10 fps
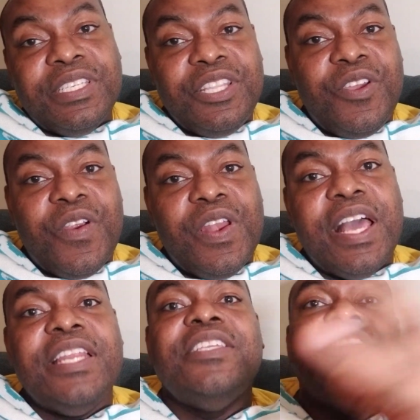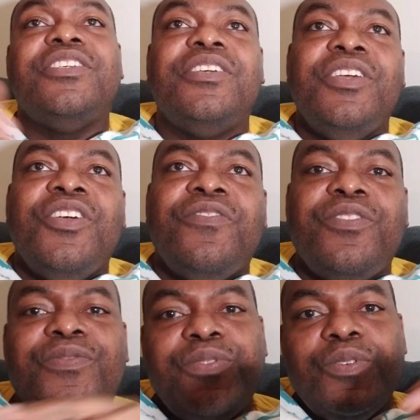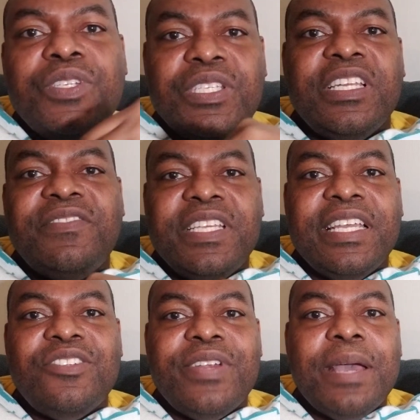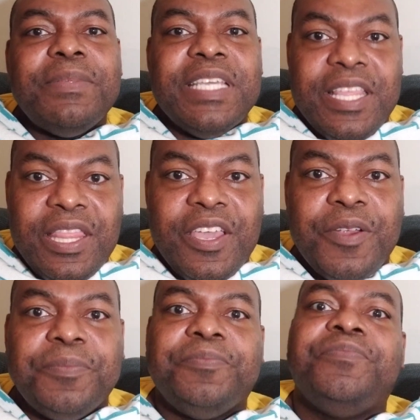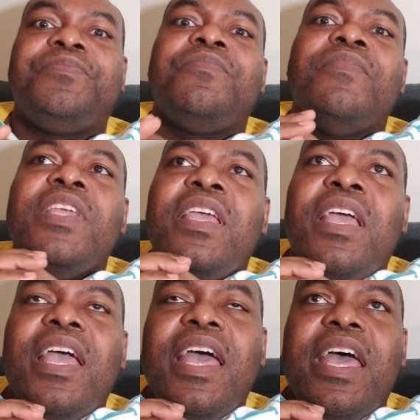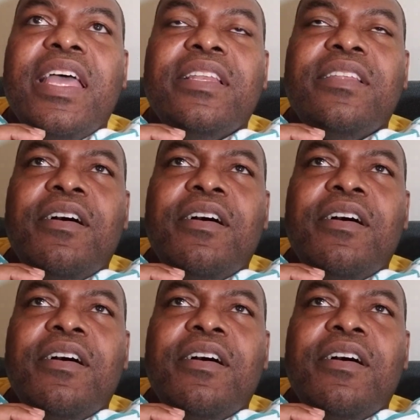there are a lot easier for food and stuff to get trapped in there. And